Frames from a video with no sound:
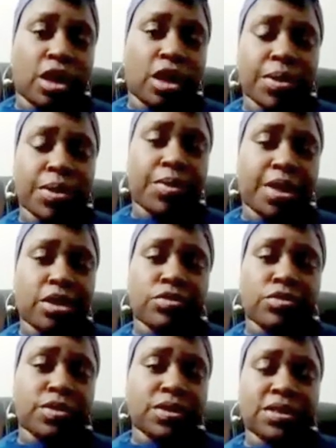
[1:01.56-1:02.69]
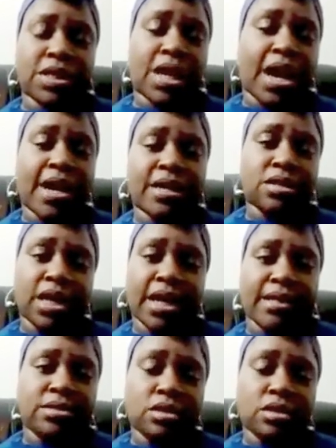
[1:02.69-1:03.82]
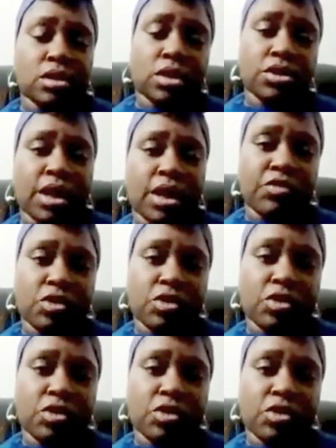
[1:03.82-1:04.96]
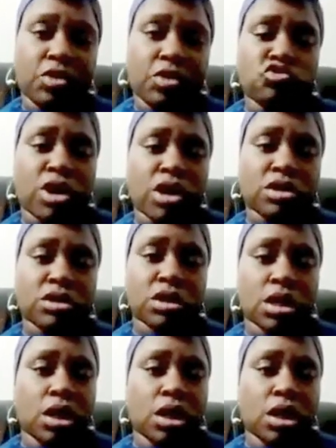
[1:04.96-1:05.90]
people being groomed into gangs and gun and knife crime, selling drugs,